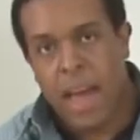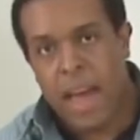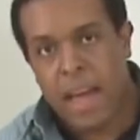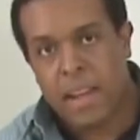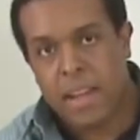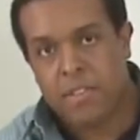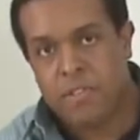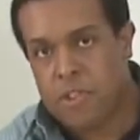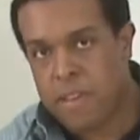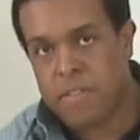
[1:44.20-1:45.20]
And it's
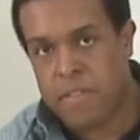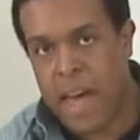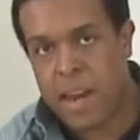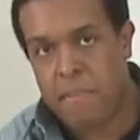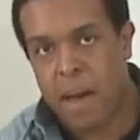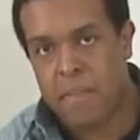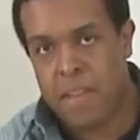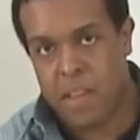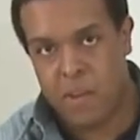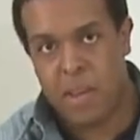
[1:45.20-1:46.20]
just that amount
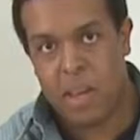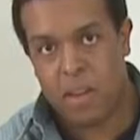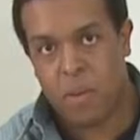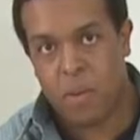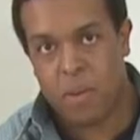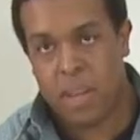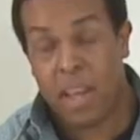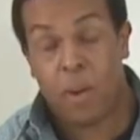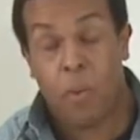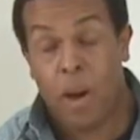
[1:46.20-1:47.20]
that you need in order to
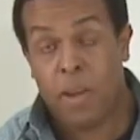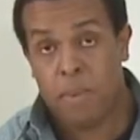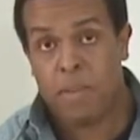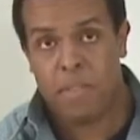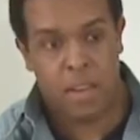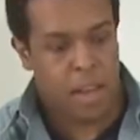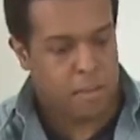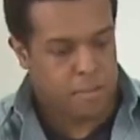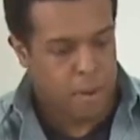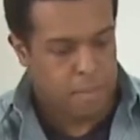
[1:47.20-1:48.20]
get quite a bit of DNA
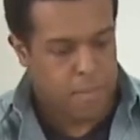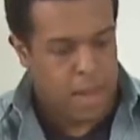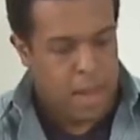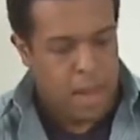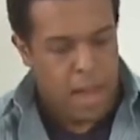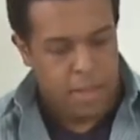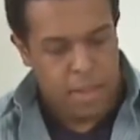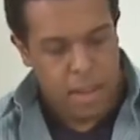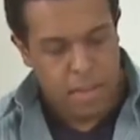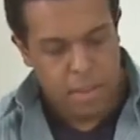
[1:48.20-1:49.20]
from. I'll
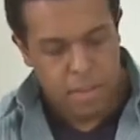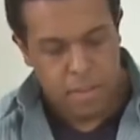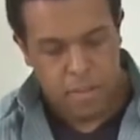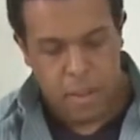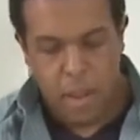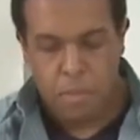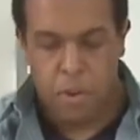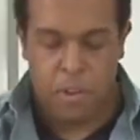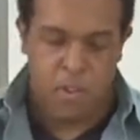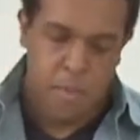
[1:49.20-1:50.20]
take this,
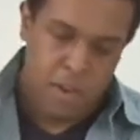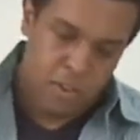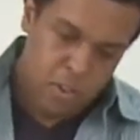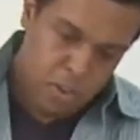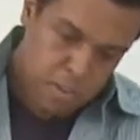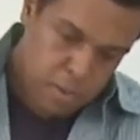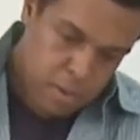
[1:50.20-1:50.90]
put it to my tube,